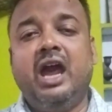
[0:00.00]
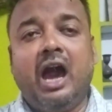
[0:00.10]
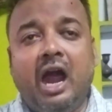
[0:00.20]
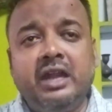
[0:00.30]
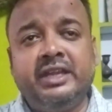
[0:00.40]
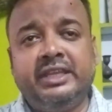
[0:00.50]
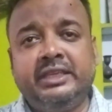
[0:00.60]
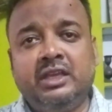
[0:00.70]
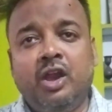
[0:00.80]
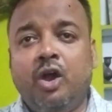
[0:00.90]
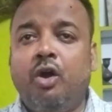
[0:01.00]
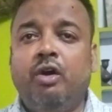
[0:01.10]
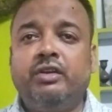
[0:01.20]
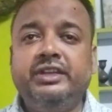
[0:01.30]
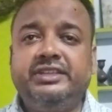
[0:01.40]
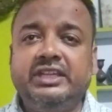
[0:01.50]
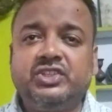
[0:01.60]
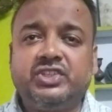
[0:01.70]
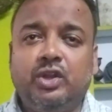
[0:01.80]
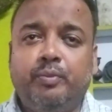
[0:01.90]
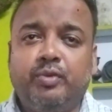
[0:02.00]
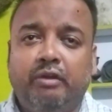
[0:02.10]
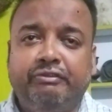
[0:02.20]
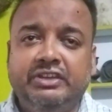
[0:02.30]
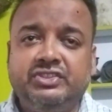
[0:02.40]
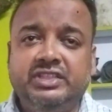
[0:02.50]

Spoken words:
earning or retention of profits.